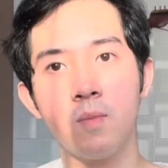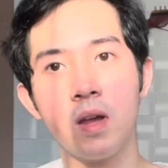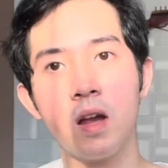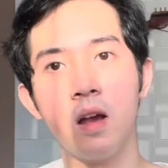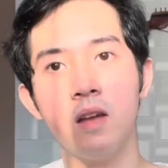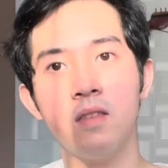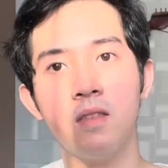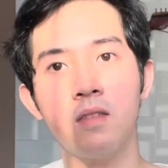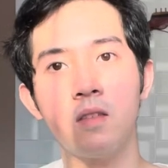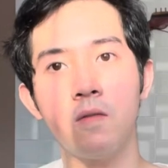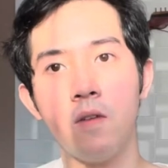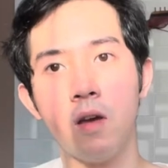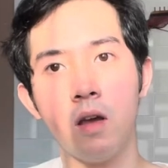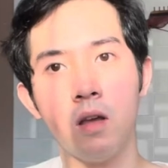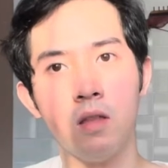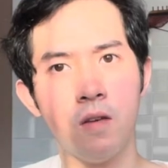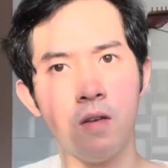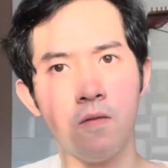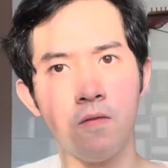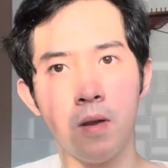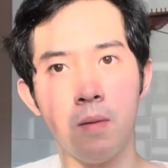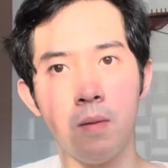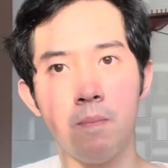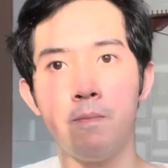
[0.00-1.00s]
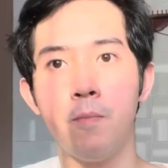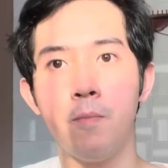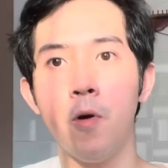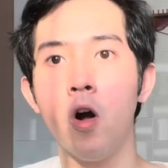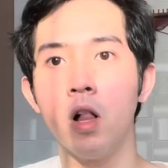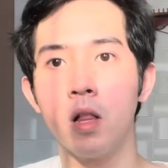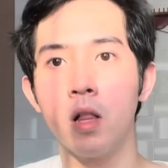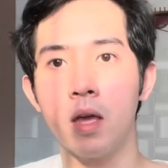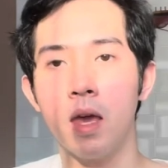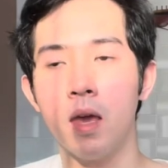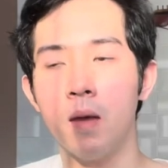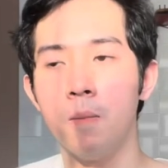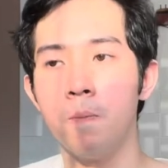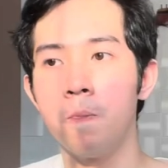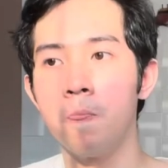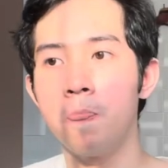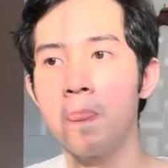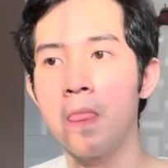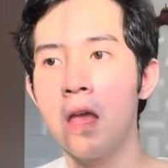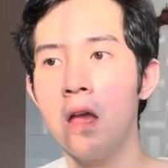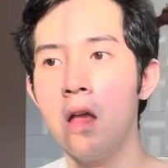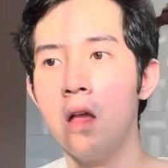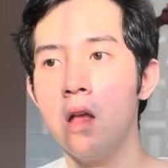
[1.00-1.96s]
because it's a very different ball game.